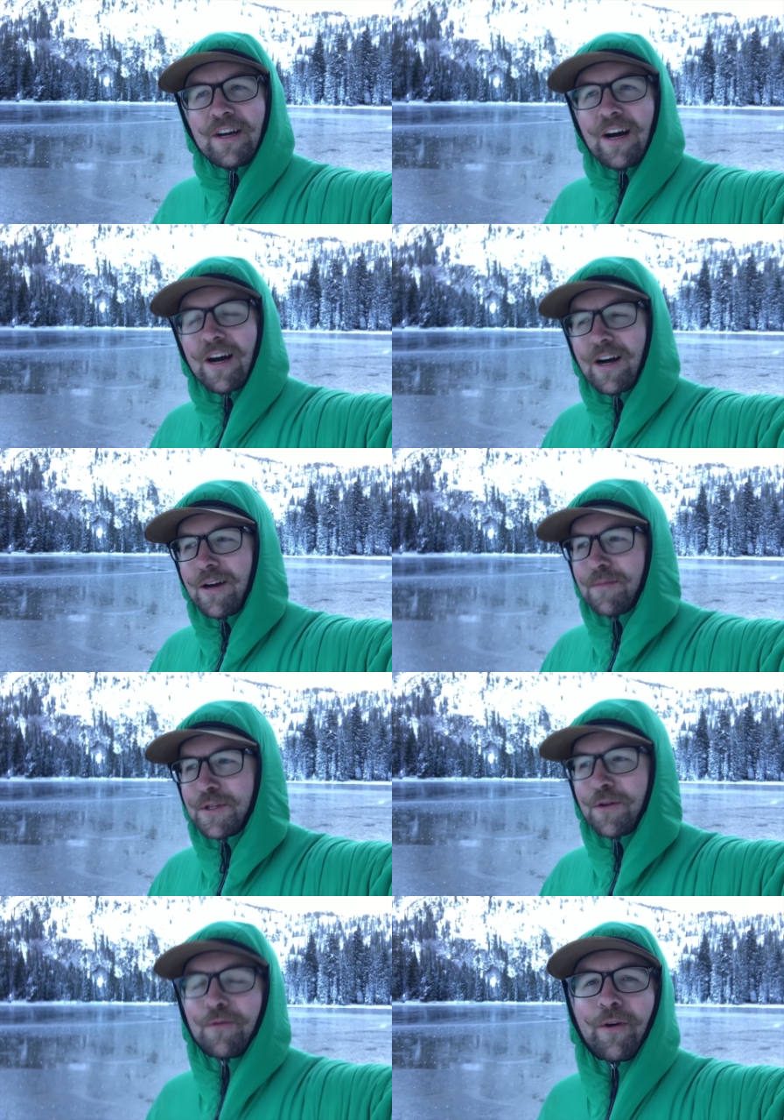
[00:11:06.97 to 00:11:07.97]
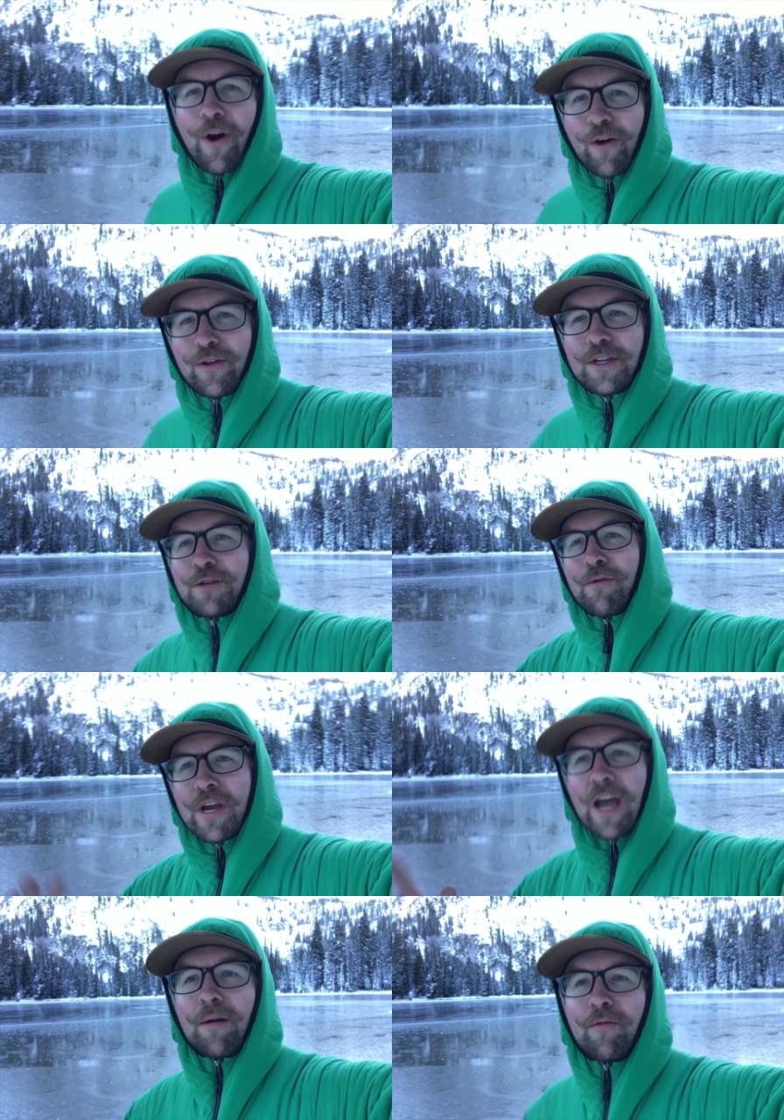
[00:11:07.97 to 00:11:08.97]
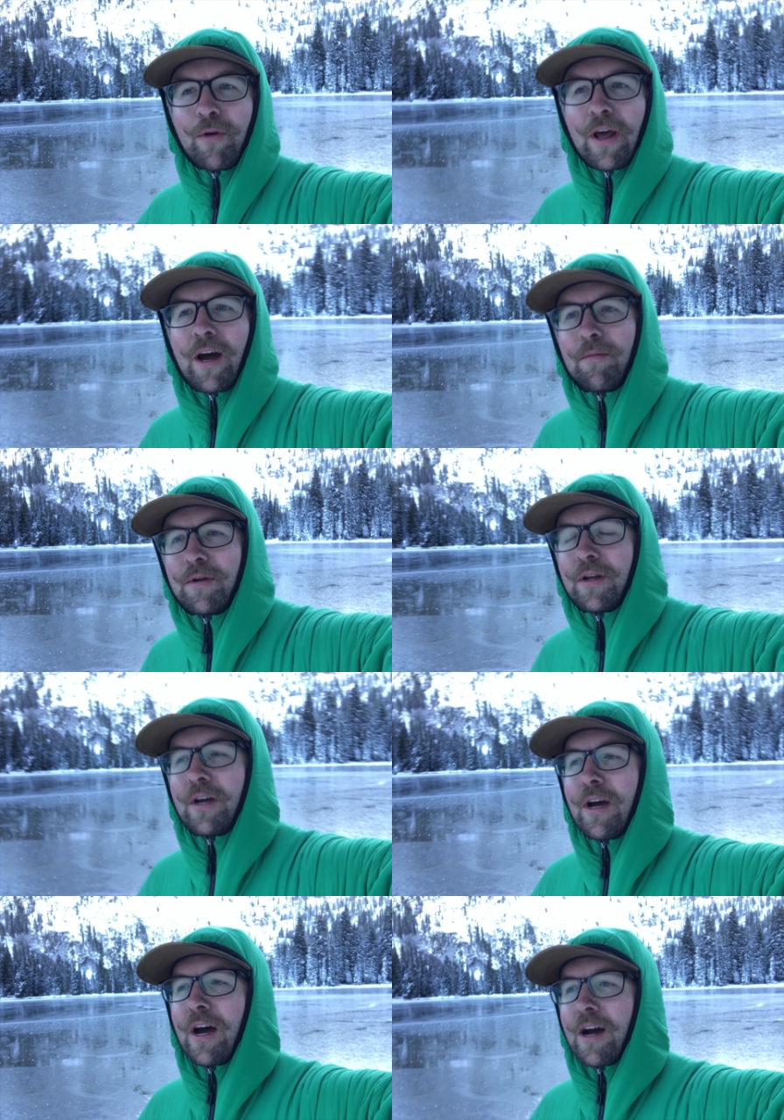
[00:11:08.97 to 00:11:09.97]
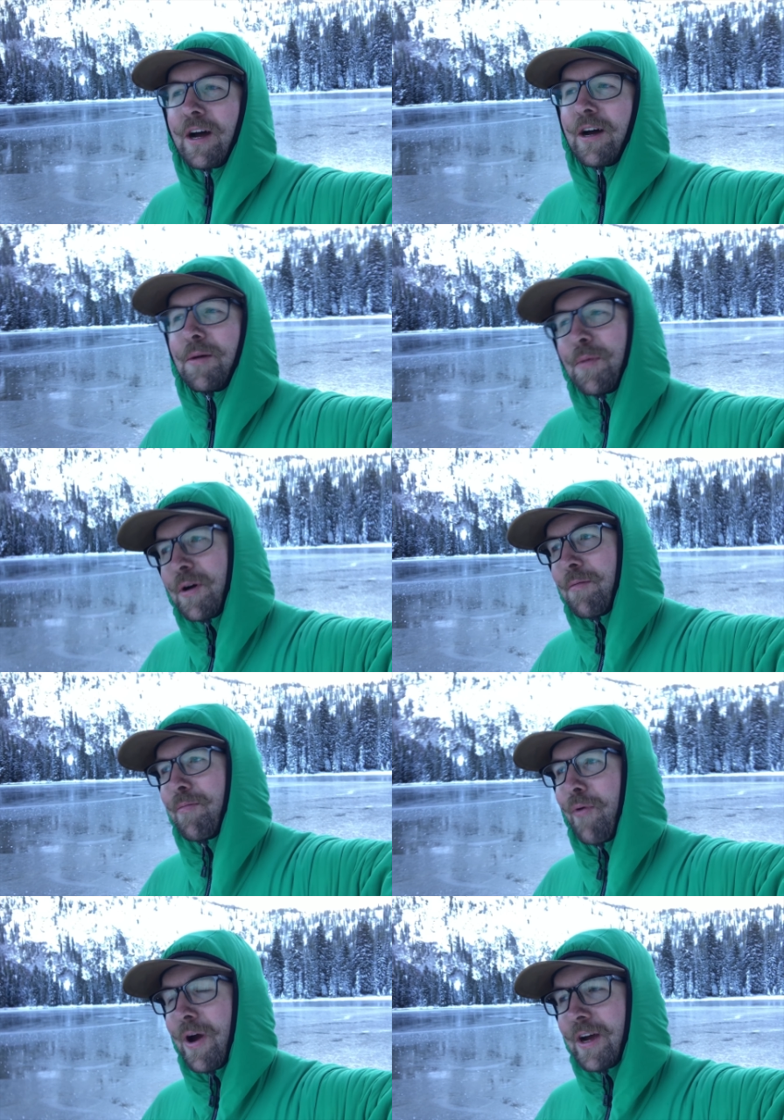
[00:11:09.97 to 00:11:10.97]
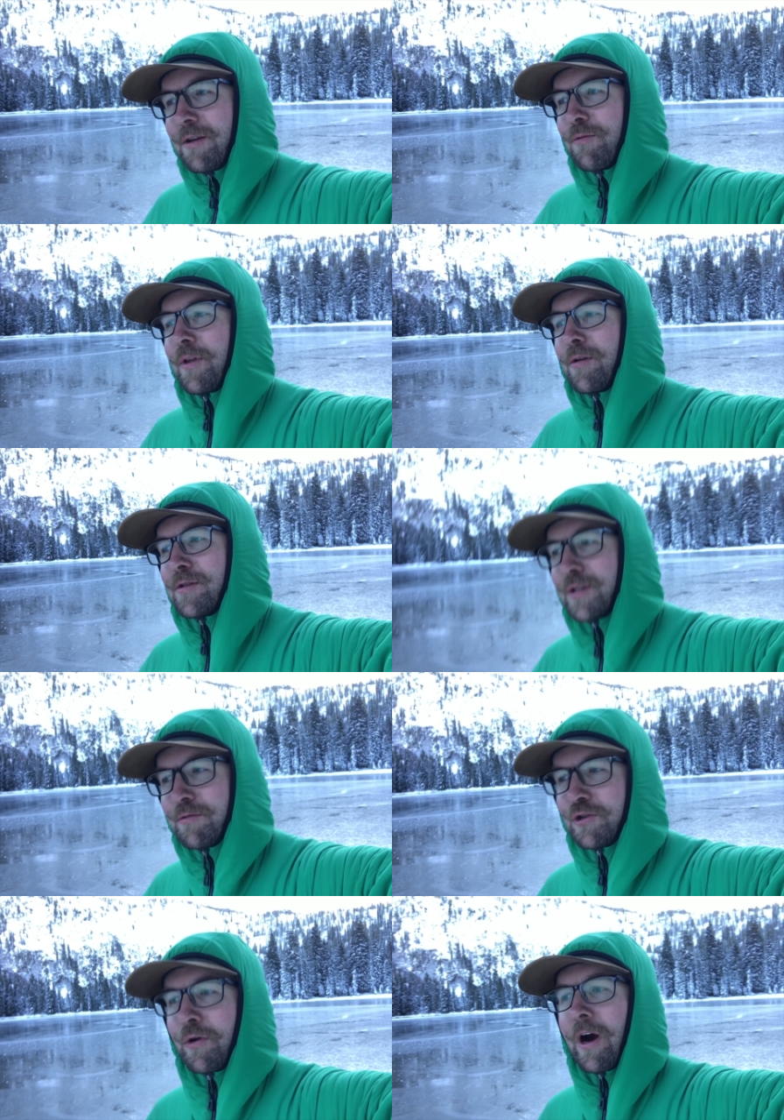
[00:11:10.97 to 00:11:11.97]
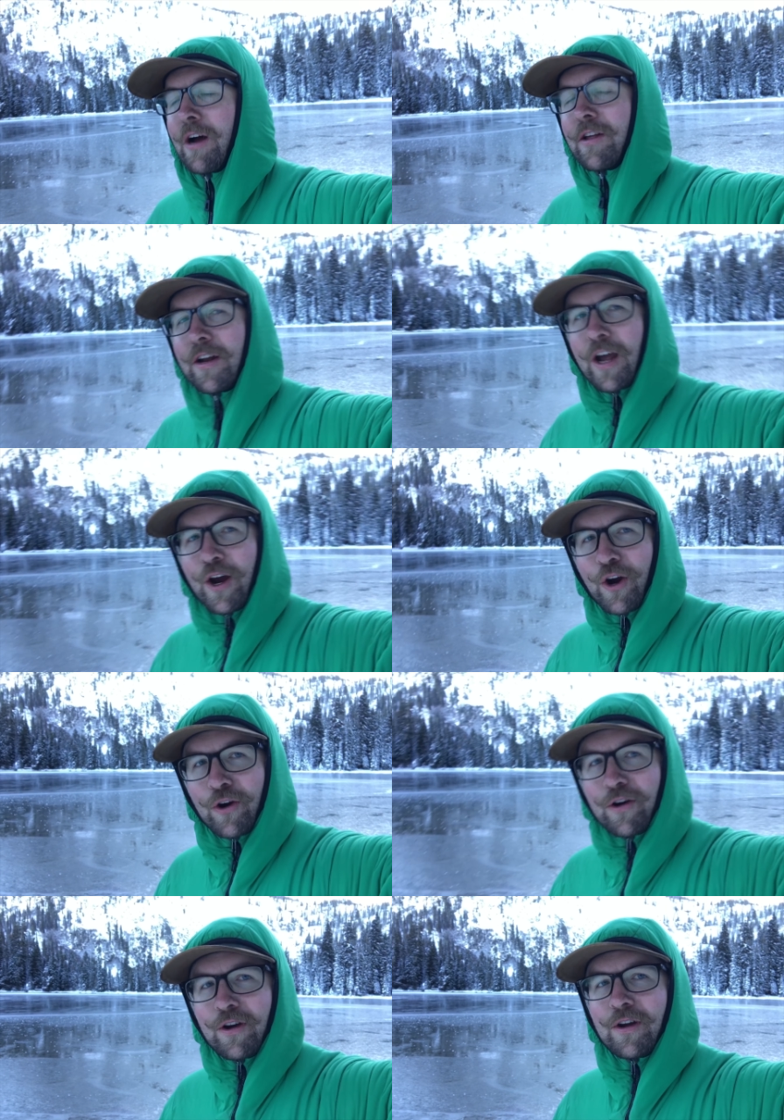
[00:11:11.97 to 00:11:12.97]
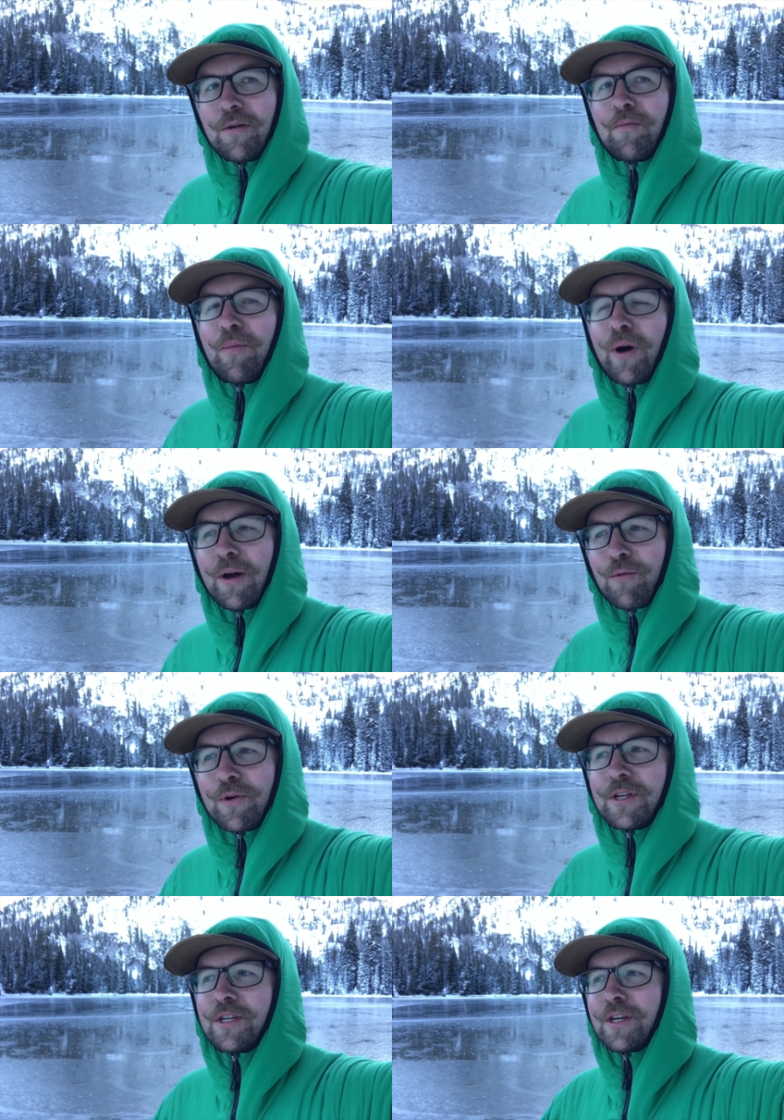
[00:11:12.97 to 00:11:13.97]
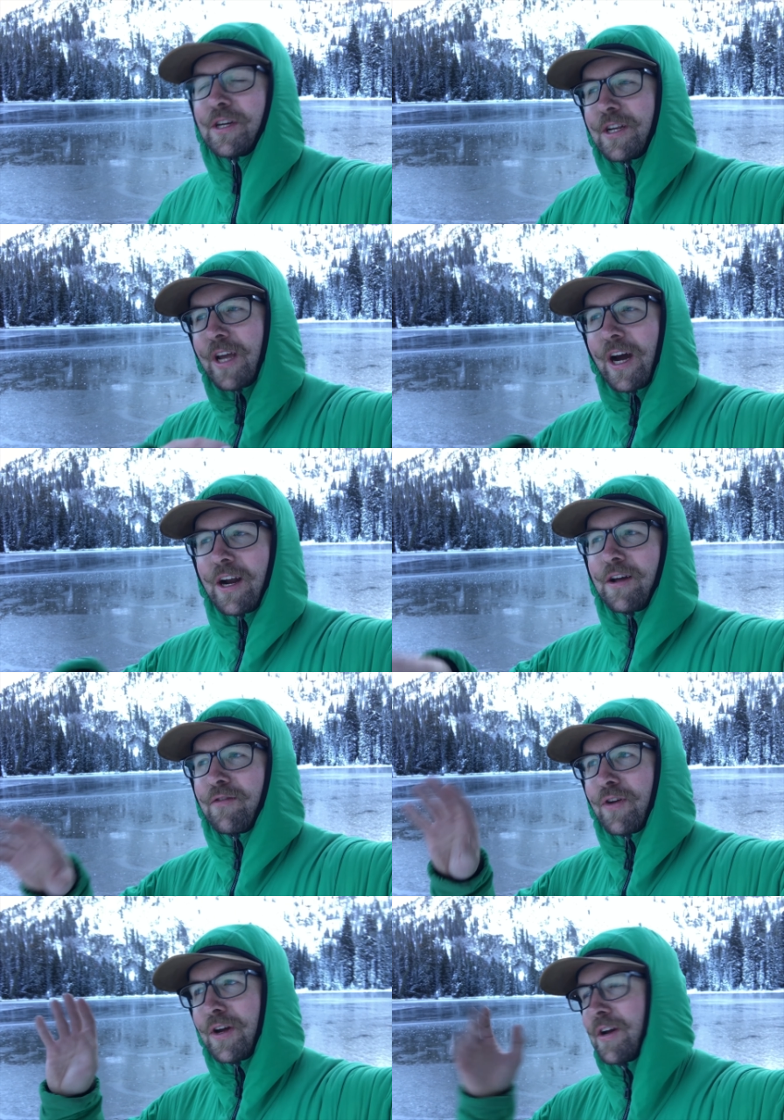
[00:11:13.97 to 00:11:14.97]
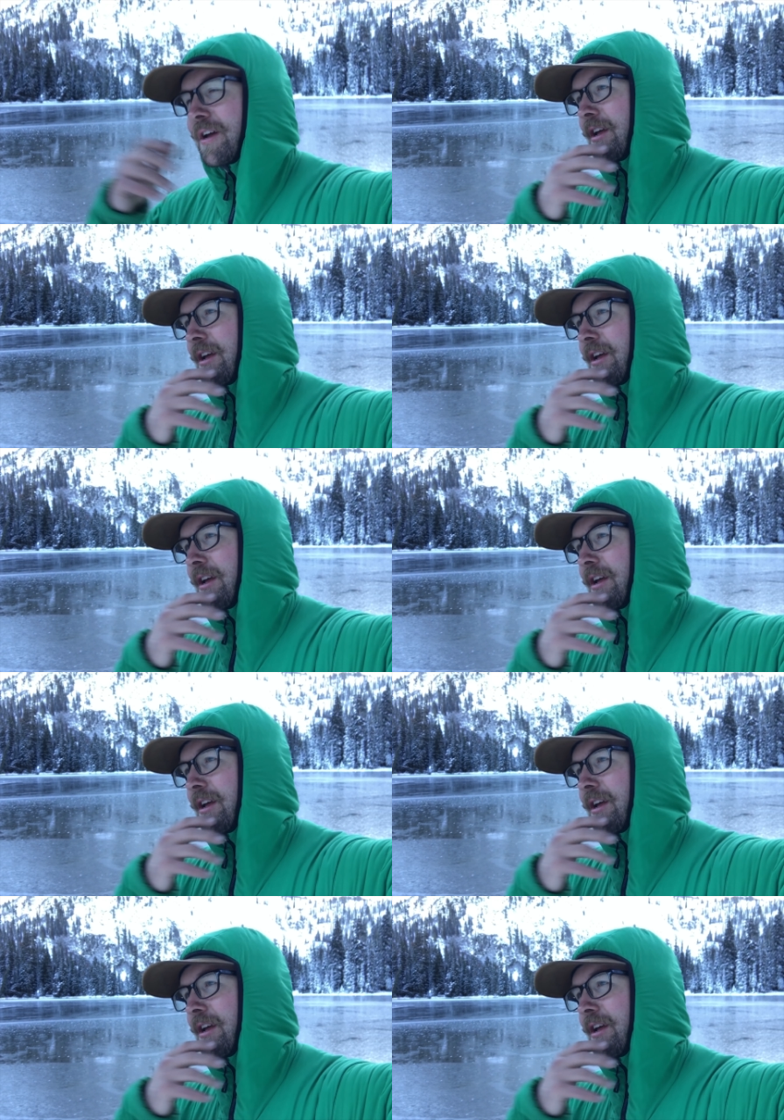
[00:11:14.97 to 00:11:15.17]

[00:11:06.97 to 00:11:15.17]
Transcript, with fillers: Um, so regardless, a recap of what happened. Um, bread, there was some trial and error, but we did kind of, uh,